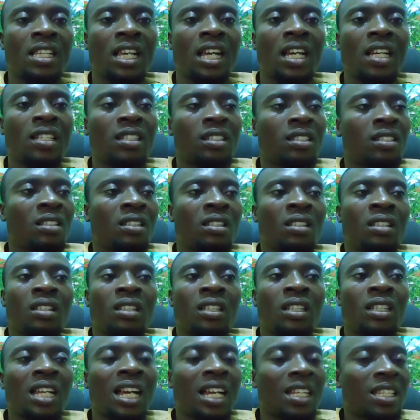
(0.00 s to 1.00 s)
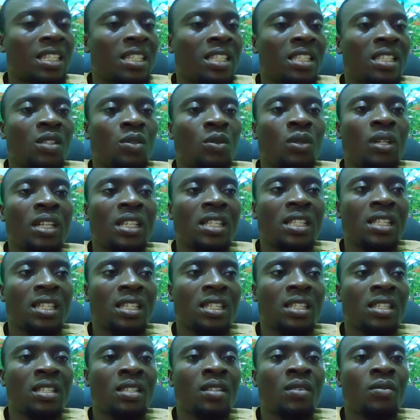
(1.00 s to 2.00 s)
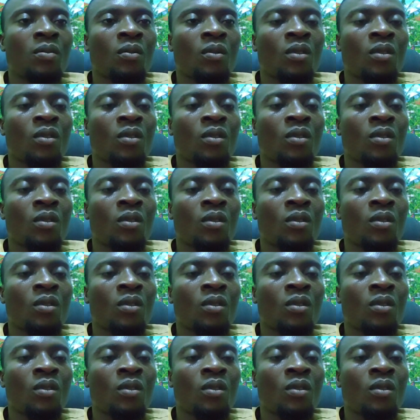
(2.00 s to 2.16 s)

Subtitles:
and that is the way it is